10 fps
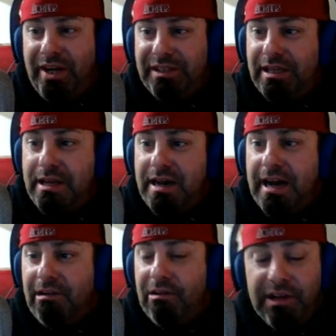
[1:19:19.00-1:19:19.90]
and
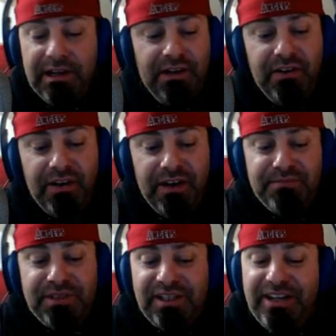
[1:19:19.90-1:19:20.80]
Ireland.
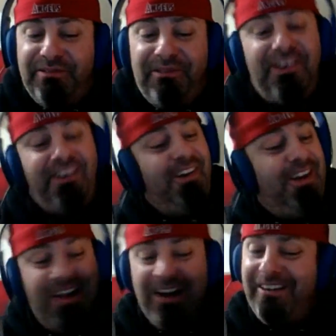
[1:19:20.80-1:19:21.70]
I'm just like, whoa,
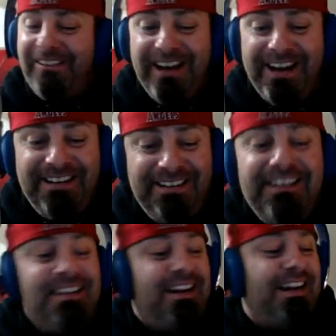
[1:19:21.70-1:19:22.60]
all right,
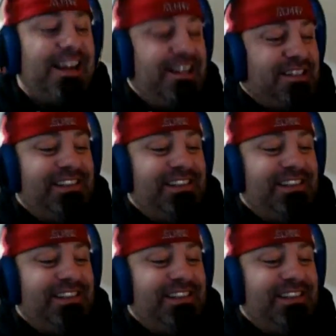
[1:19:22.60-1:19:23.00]
I guess.